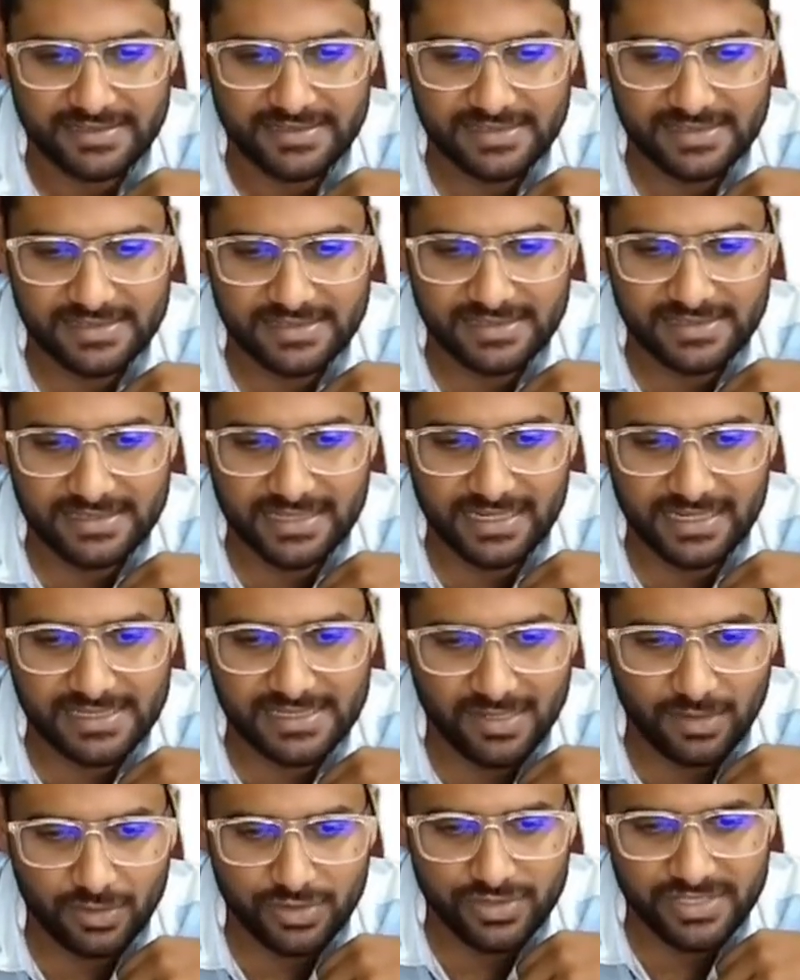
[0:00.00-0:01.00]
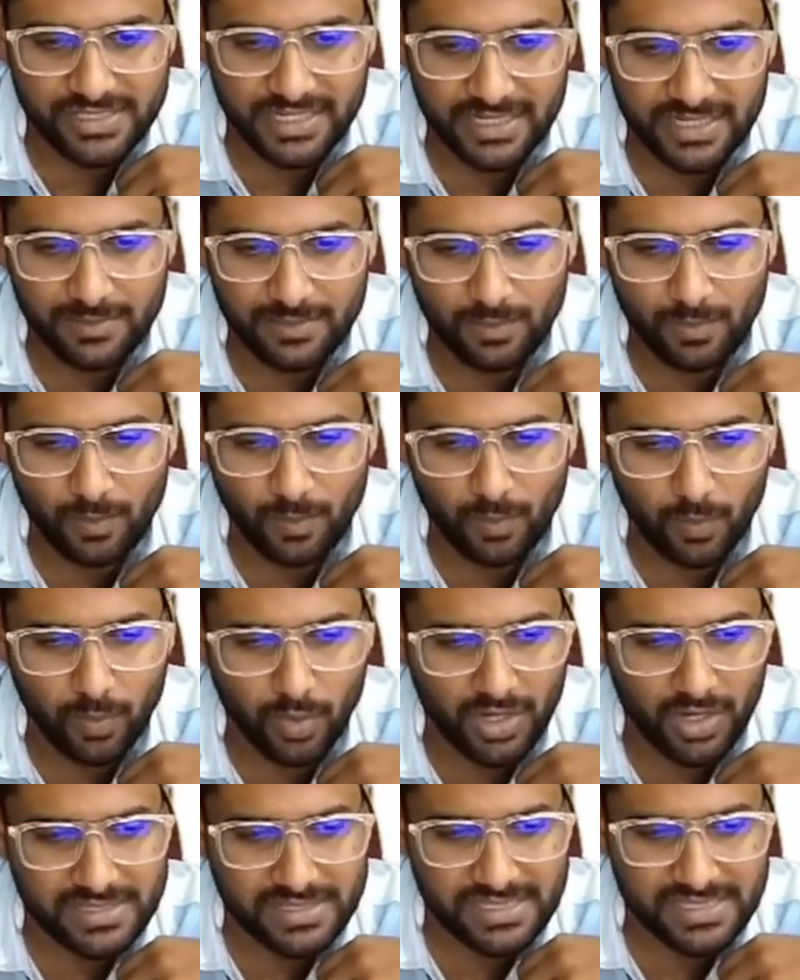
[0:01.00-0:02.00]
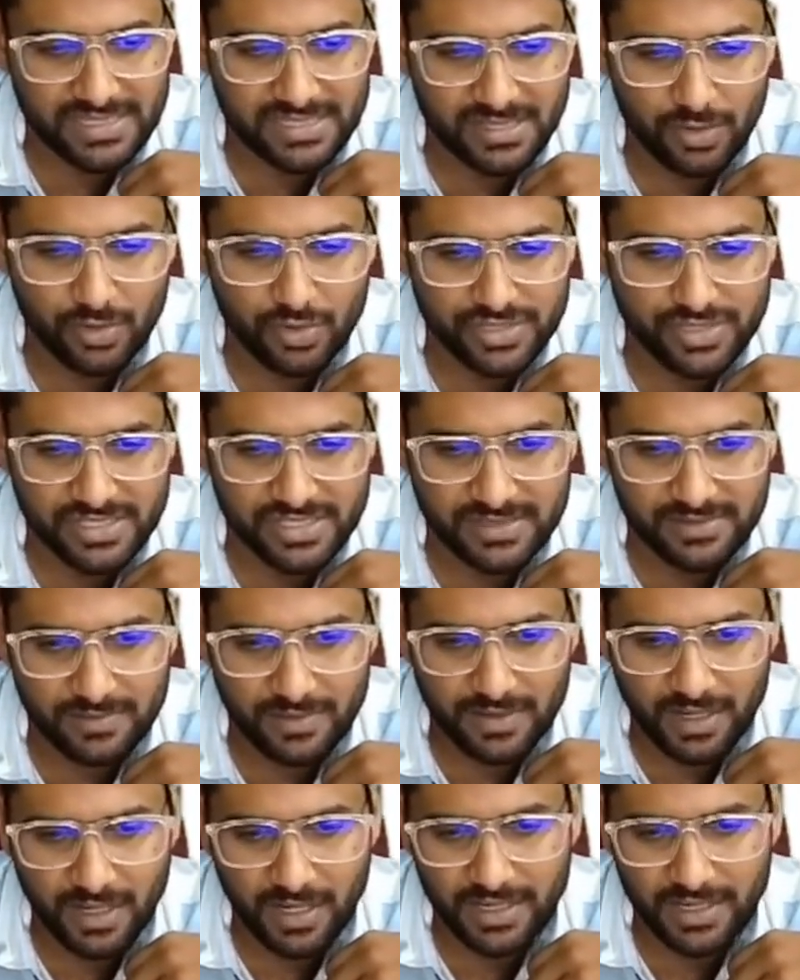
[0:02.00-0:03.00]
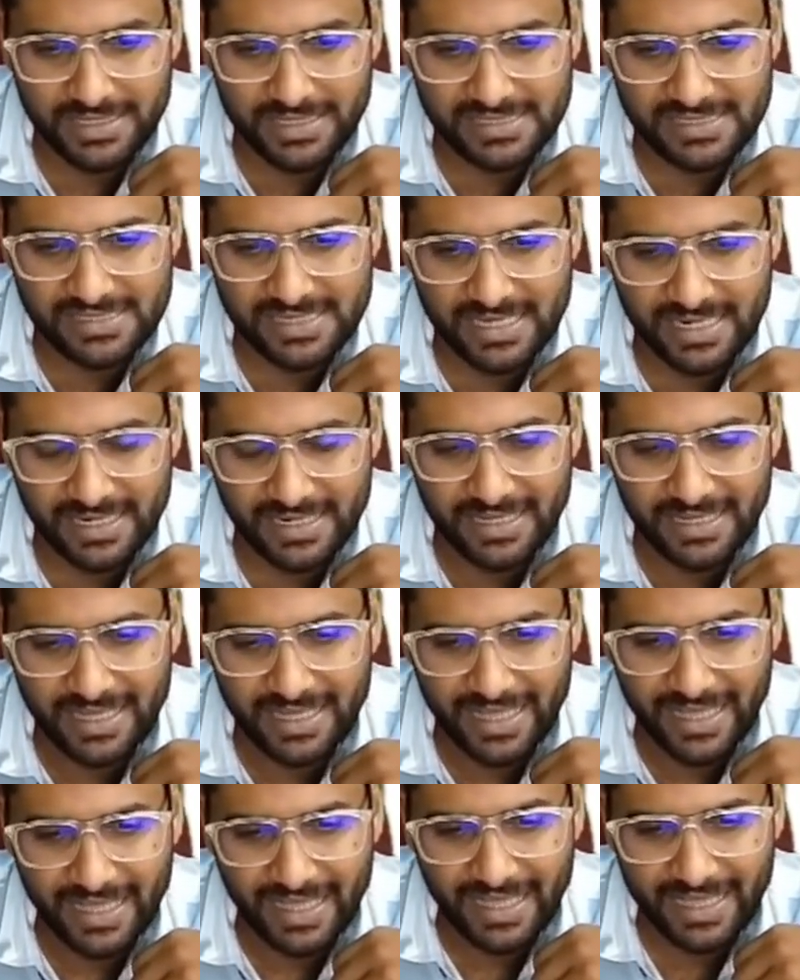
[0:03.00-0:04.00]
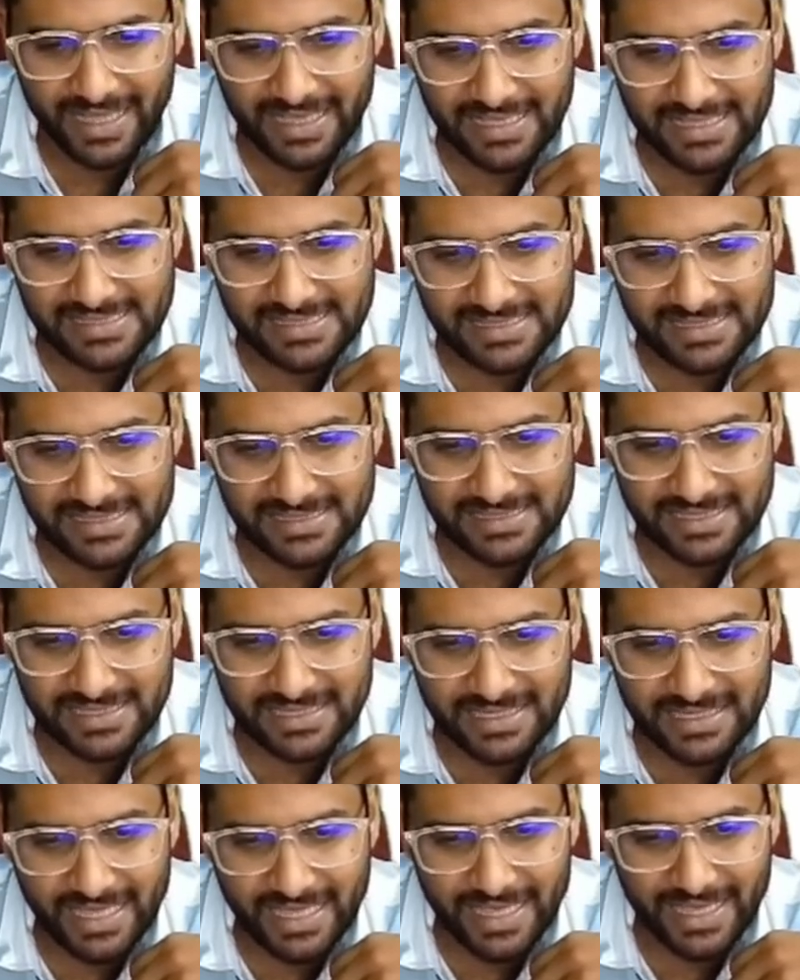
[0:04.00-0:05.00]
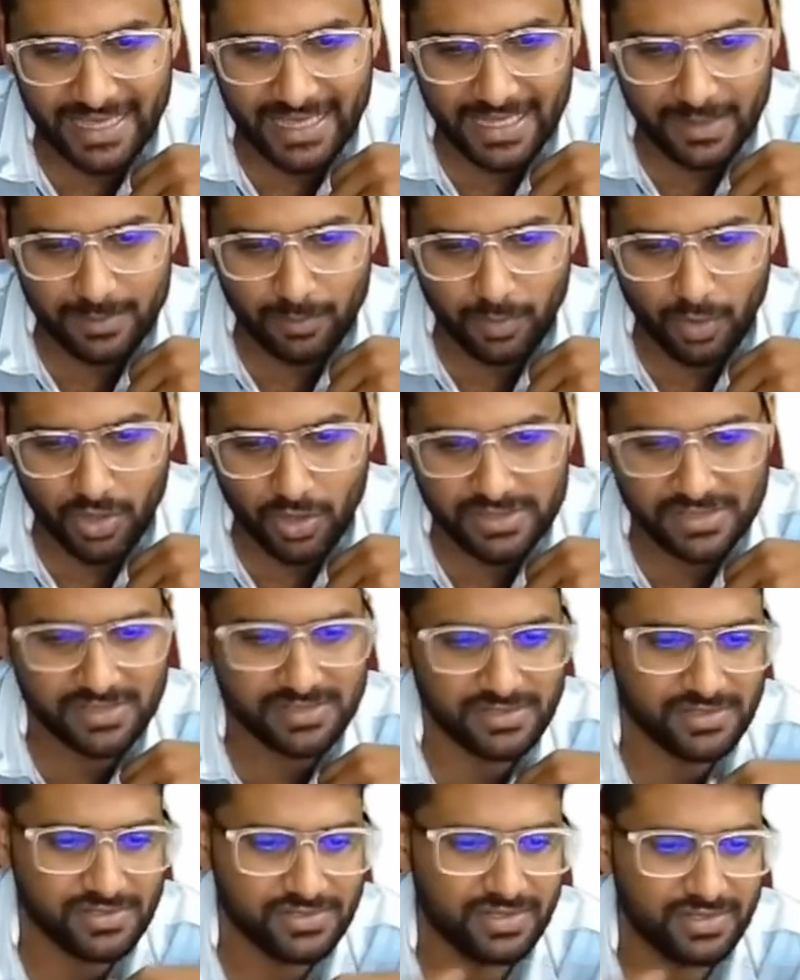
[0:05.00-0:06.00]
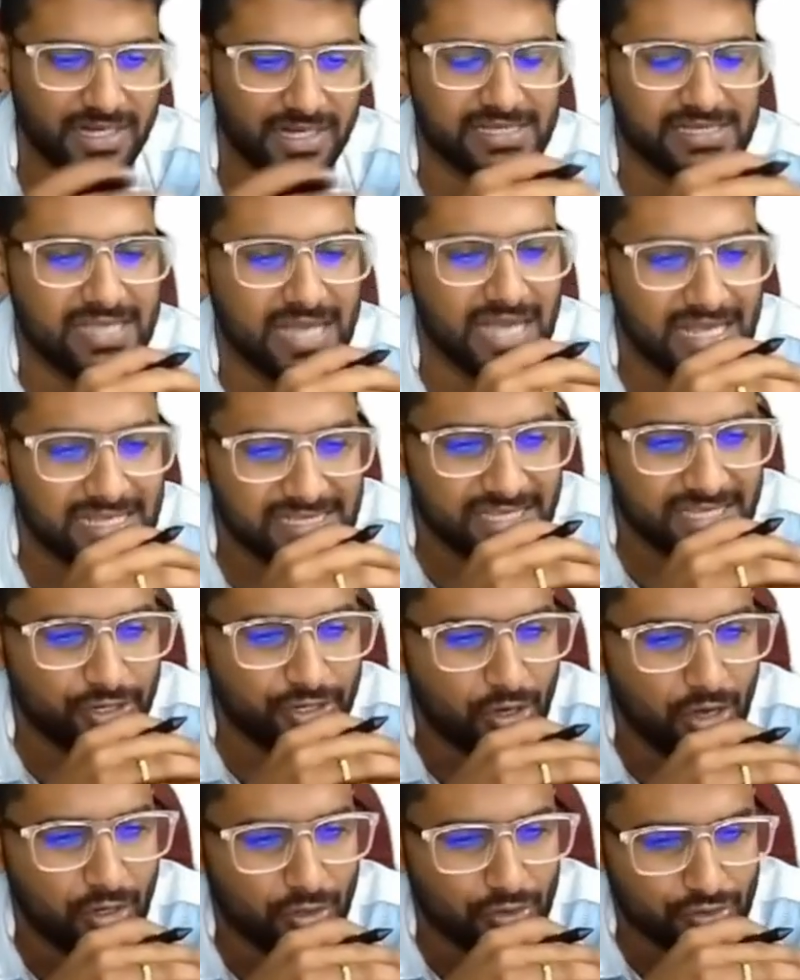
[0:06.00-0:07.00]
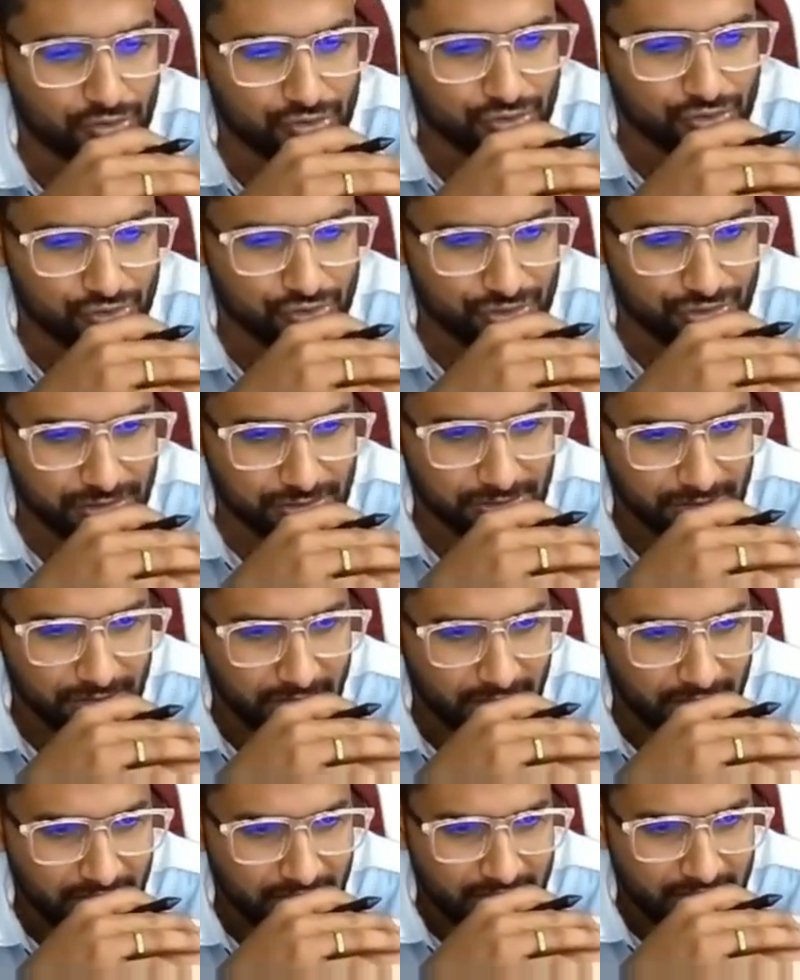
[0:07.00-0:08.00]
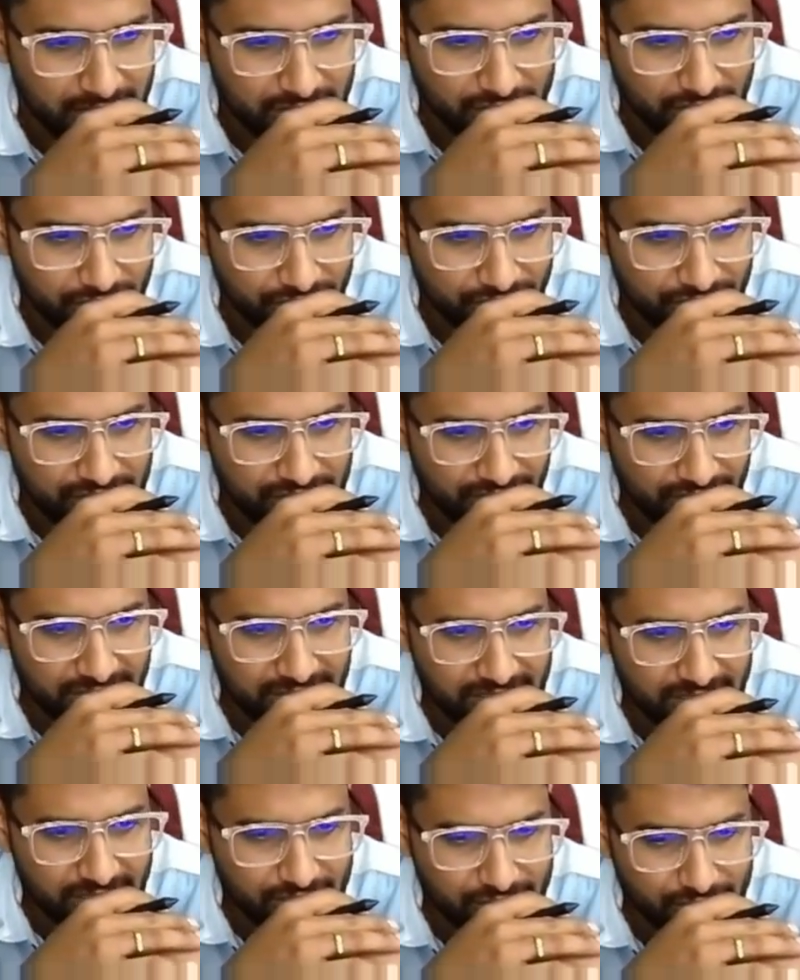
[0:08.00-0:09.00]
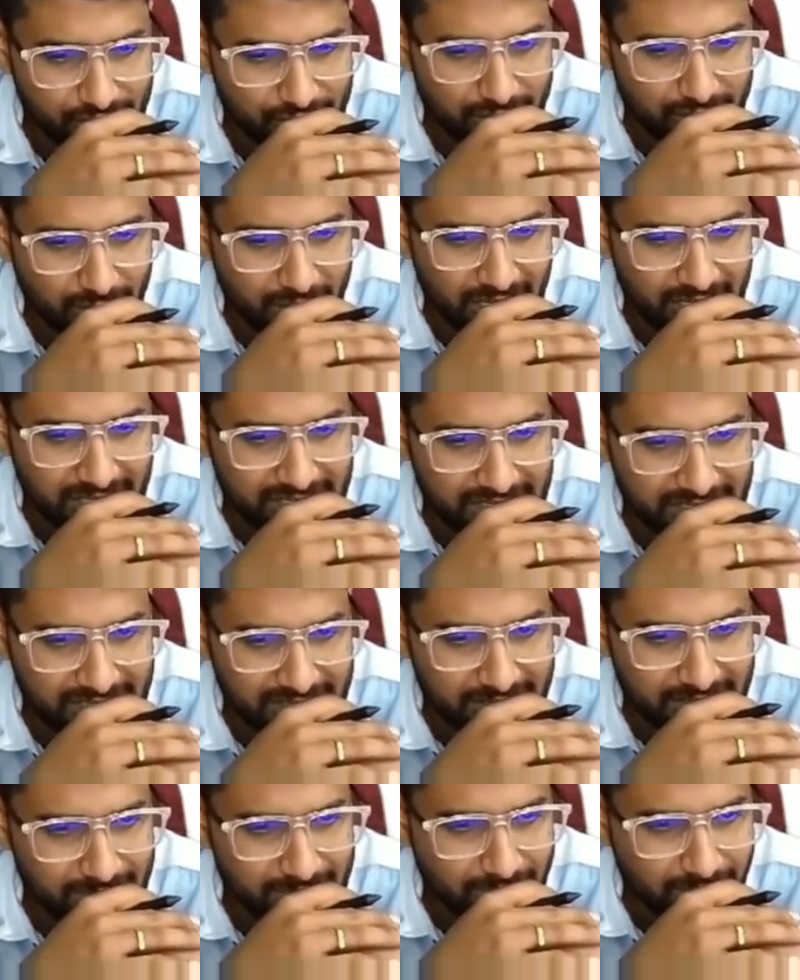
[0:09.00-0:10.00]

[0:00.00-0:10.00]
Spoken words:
Circle is outside. Box is inside. Again circle. Again box. So that is the answer you have to choose. Which one is the suitable answer?